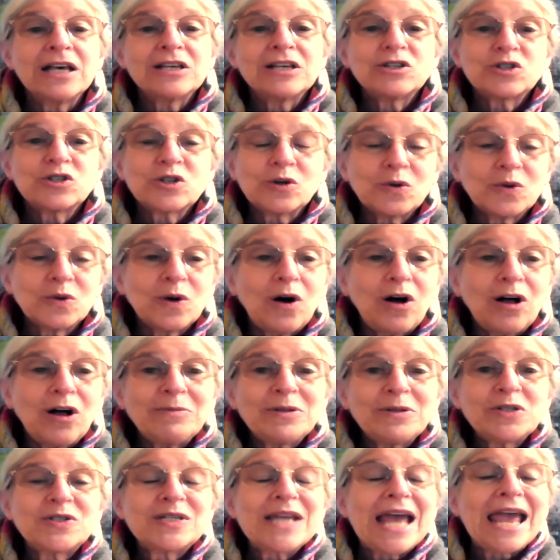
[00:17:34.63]
So
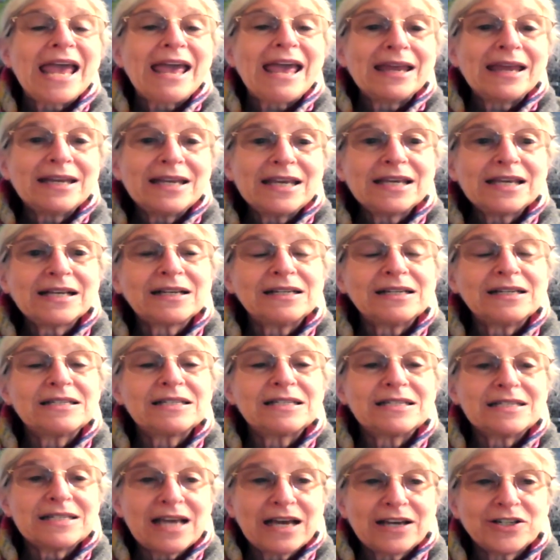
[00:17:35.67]
almost any
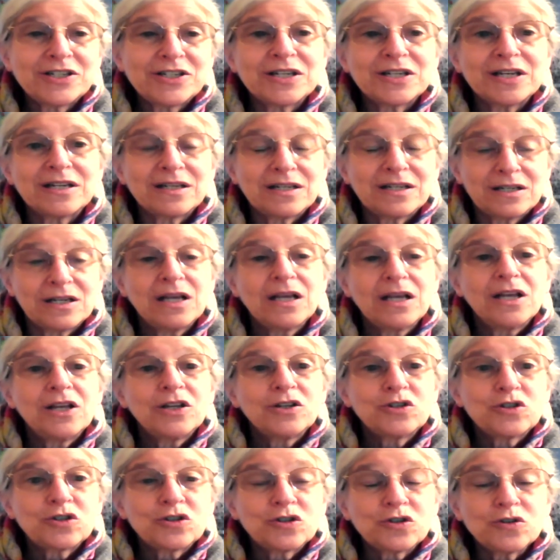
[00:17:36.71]
concession
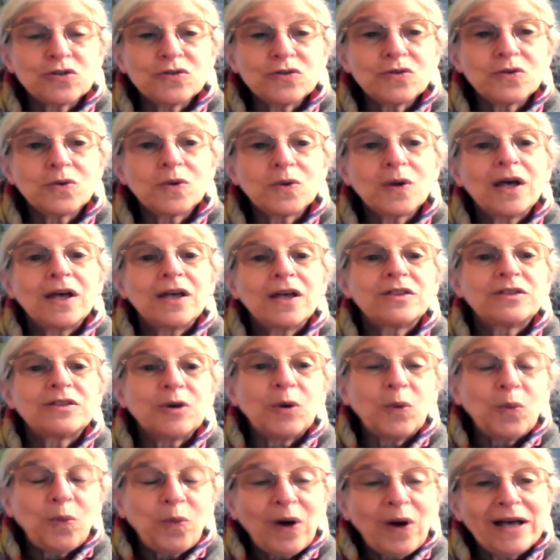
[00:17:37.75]
to
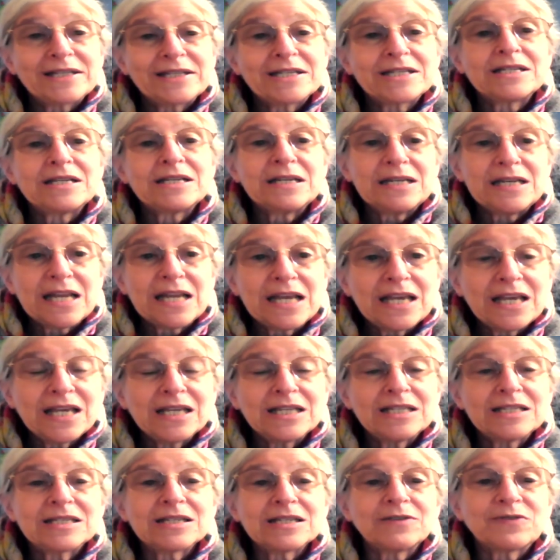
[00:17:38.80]
the wants and
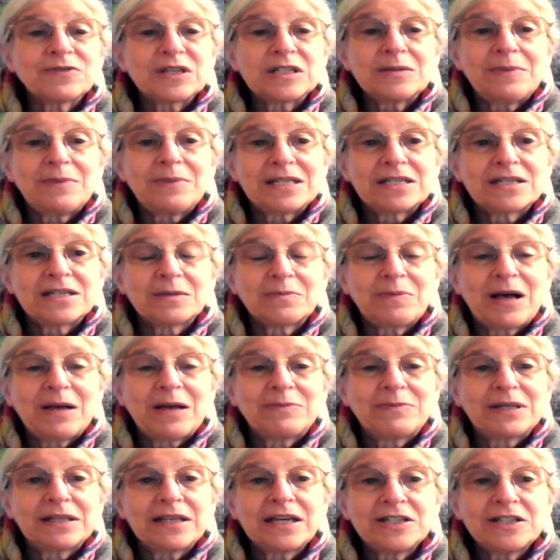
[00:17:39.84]
needs of the domestic
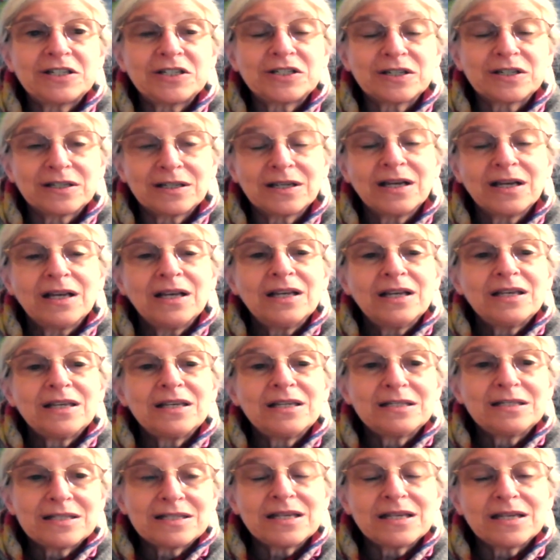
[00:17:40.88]
population
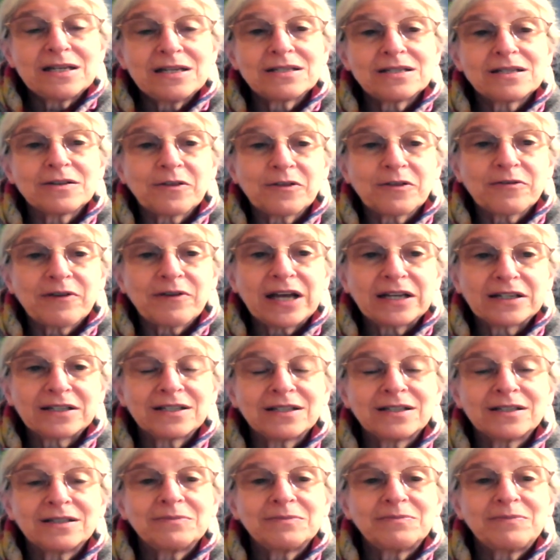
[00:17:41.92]
is seen as a threat
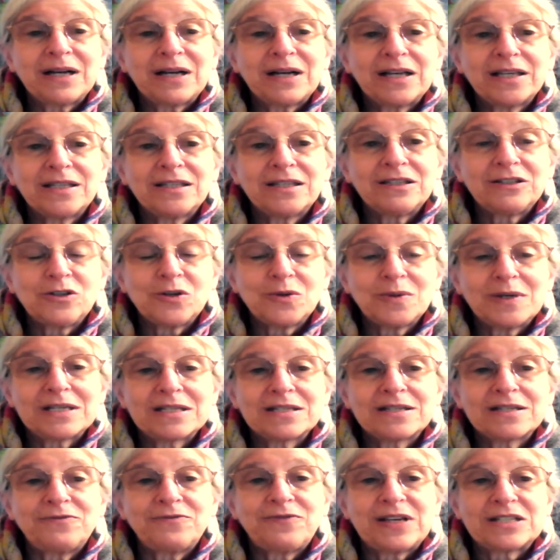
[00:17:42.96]
by U
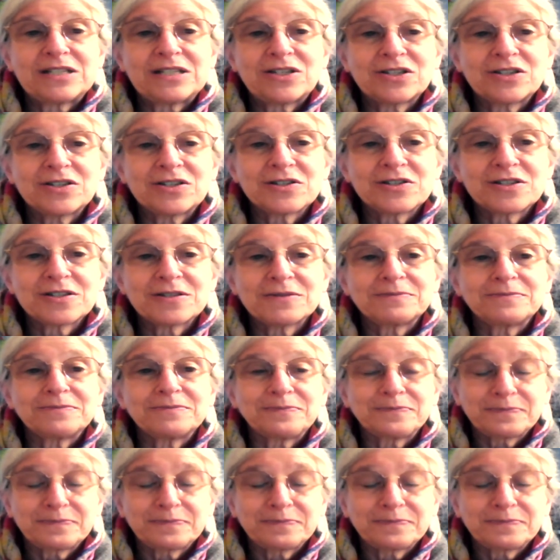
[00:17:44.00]
S investors.